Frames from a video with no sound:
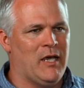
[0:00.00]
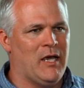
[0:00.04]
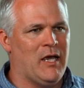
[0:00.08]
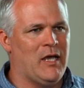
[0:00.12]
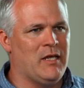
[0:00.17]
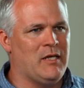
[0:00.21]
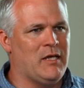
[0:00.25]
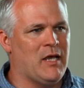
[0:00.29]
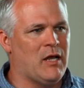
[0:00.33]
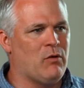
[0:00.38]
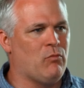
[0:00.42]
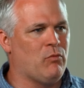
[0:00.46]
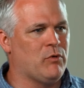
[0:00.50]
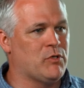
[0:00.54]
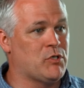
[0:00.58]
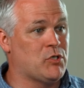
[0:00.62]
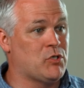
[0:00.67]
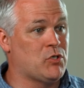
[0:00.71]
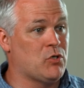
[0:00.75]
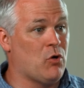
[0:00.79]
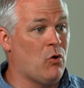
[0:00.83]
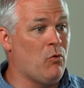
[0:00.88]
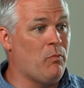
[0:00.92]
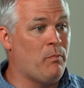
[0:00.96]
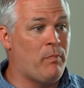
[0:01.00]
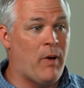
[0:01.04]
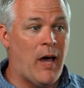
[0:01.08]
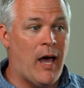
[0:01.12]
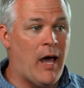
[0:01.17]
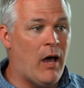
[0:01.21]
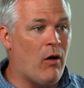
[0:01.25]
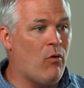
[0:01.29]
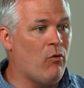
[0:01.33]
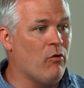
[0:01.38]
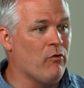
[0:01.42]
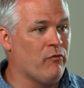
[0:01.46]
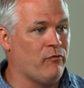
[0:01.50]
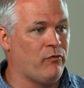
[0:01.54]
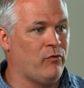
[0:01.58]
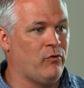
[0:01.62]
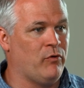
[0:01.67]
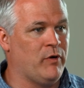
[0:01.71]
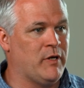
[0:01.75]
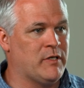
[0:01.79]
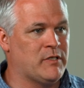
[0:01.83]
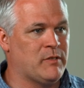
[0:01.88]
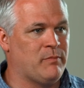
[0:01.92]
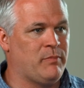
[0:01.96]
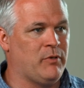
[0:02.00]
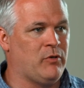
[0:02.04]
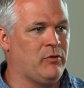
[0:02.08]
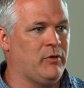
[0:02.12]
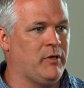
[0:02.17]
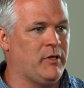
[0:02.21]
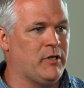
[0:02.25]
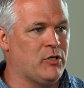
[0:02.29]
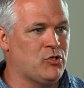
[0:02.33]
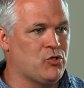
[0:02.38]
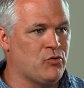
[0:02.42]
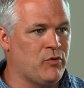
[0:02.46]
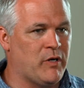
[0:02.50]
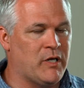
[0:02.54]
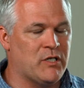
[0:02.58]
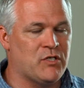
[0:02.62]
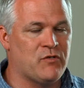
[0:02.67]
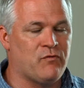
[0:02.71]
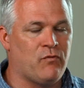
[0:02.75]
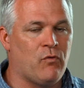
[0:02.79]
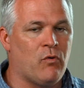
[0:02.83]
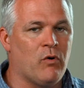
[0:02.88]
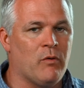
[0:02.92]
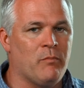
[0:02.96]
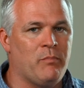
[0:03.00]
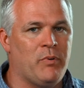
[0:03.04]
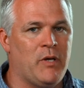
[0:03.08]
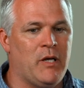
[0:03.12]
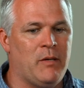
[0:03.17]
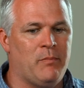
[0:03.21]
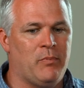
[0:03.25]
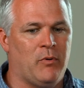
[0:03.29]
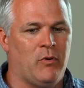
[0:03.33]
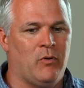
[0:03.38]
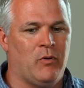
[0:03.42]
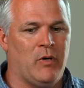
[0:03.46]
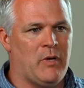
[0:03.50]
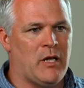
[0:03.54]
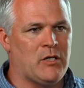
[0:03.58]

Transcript: and yet was so powerful in his ability to transform people,